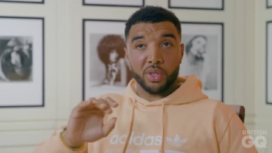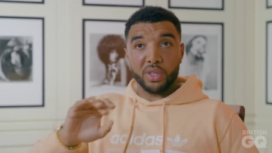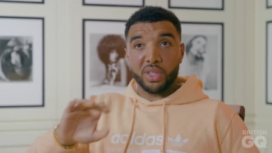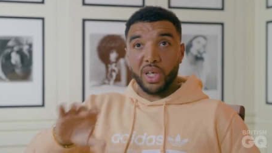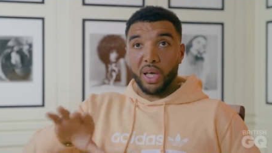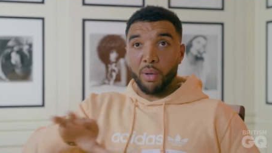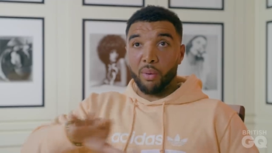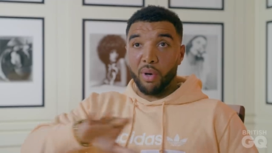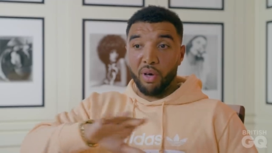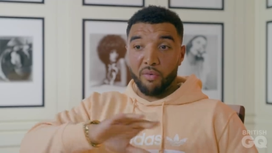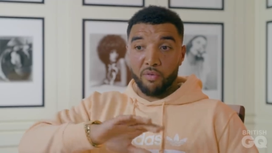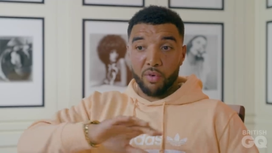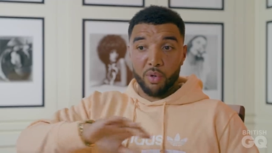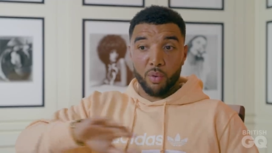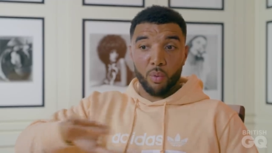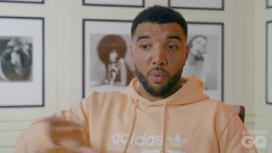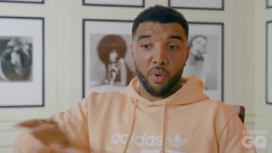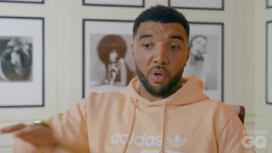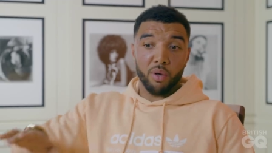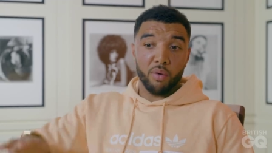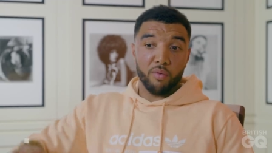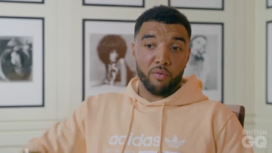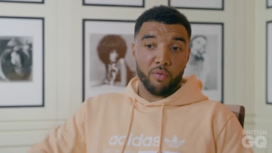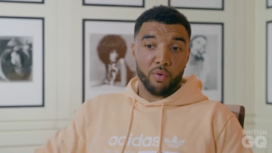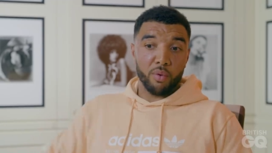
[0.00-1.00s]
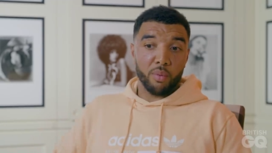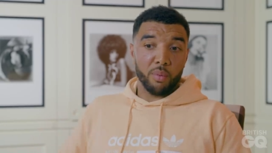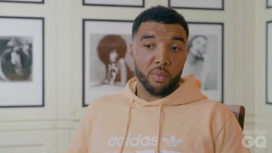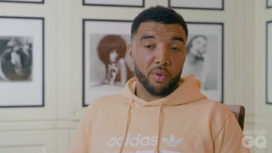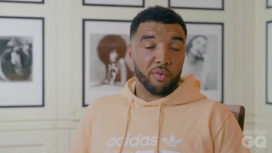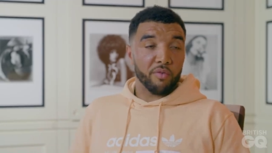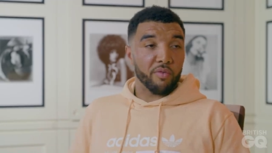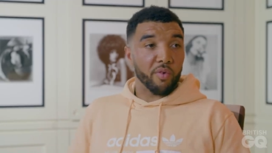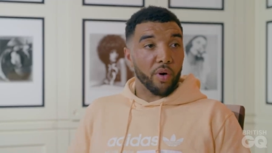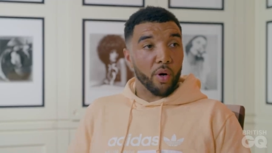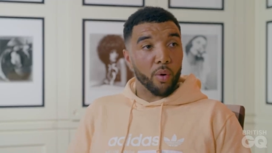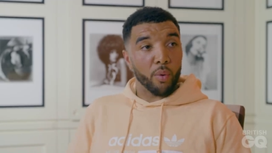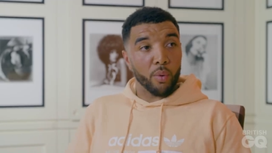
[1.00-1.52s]
can say whatever you want from
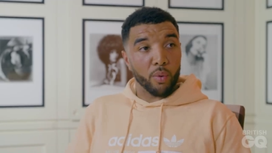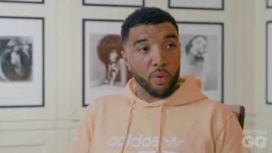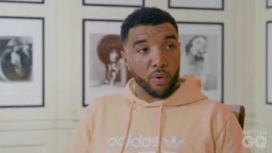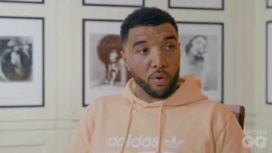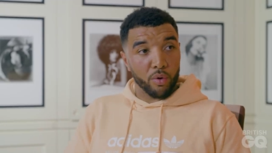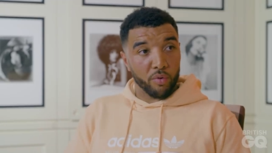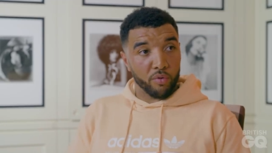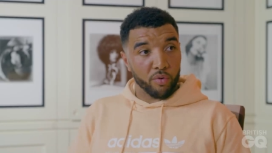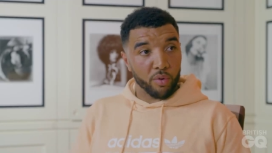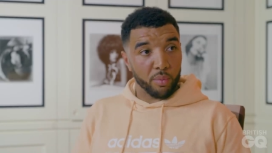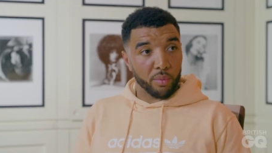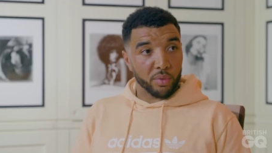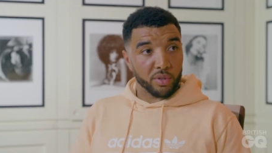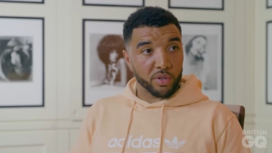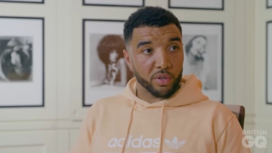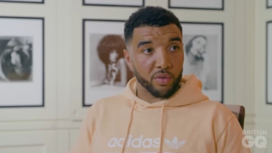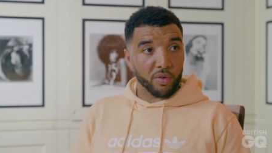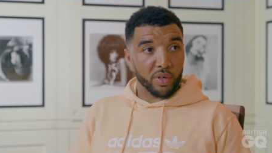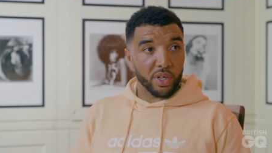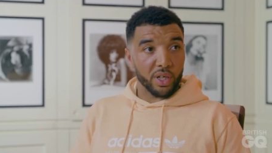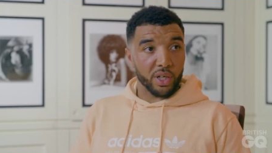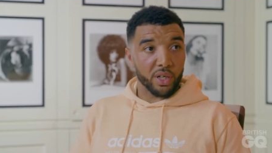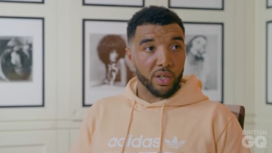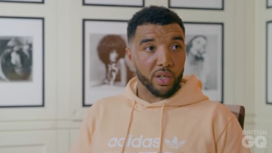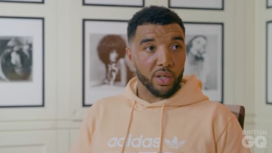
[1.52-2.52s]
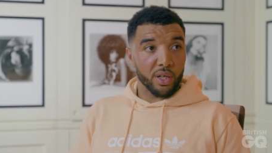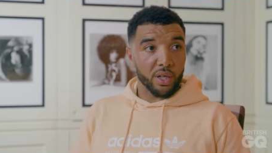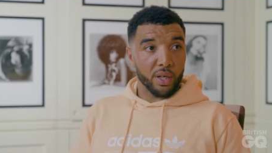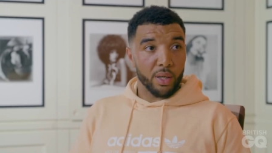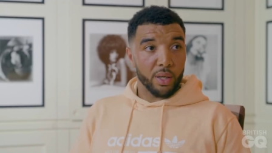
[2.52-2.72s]
a phone or from a screen.